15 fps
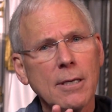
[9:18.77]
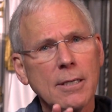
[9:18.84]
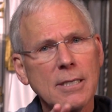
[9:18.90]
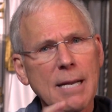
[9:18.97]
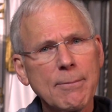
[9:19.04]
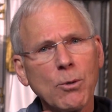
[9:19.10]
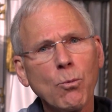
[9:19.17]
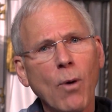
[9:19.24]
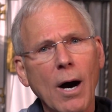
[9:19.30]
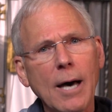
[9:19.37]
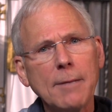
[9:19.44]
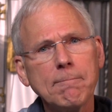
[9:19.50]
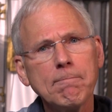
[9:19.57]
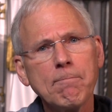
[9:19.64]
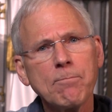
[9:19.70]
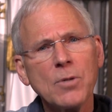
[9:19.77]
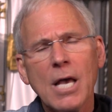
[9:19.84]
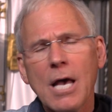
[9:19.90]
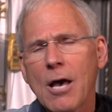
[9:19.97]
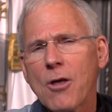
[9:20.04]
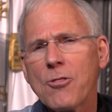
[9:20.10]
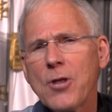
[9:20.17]
Number one,
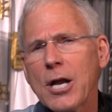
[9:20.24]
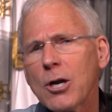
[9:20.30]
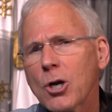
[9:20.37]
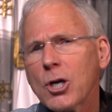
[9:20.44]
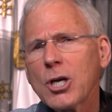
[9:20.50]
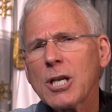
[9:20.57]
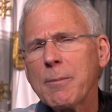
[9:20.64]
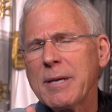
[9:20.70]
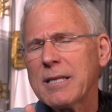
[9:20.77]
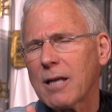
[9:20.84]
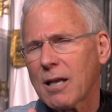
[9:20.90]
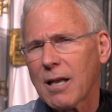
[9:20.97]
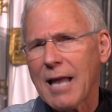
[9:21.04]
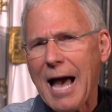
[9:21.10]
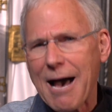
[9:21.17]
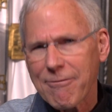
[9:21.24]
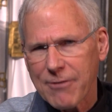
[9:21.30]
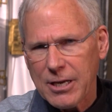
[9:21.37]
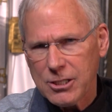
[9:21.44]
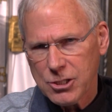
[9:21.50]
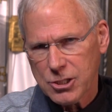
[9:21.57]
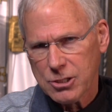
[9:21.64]
they're going to be the
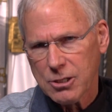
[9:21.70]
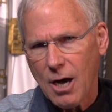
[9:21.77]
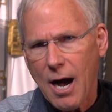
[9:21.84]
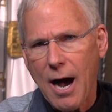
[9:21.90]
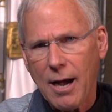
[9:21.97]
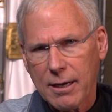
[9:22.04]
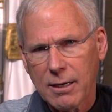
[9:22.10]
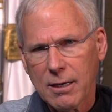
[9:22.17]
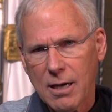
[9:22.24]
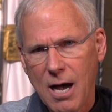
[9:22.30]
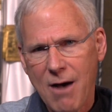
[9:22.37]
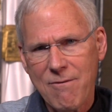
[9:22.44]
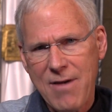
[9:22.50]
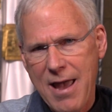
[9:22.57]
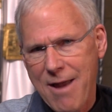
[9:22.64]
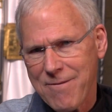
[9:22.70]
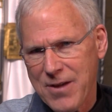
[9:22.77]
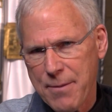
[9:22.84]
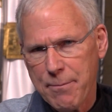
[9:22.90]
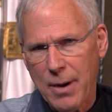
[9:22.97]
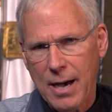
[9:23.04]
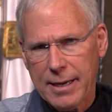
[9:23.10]
laughing stock of
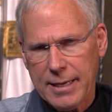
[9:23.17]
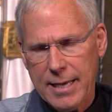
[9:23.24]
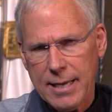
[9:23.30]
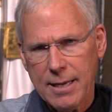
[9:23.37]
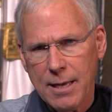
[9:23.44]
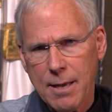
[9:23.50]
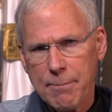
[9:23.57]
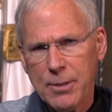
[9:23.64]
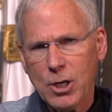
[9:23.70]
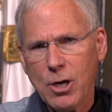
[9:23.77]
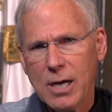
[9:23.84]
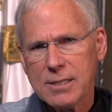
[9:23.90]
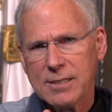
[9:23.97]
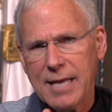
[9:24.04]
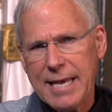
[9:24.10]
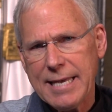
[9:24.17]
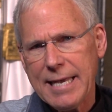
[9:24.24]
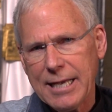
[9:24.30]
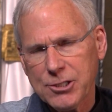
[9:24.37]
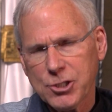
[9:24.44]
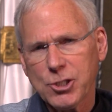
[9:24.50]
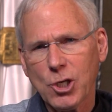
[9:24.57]
everybody because they
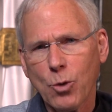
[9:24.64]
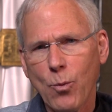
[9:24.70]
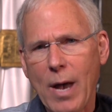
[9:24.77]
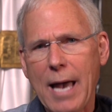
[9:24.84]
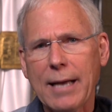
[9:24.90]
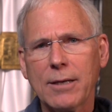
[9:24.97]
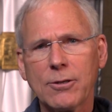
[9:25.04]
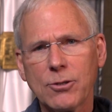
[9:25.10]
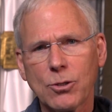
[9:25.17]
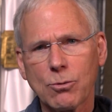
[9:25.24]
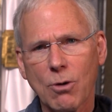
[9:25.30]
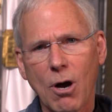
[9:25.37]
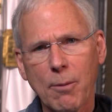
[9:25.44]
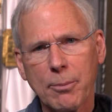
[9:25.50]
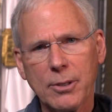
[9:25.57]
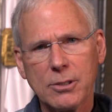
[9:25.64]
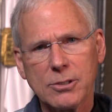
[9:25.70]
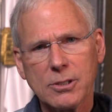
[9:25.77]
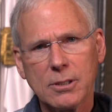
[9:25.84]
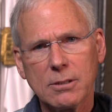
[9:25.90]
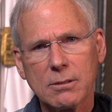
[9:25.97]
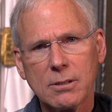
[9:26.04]
hitched their wagon to the wrong
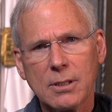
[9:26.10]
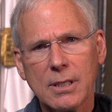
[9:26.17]
person.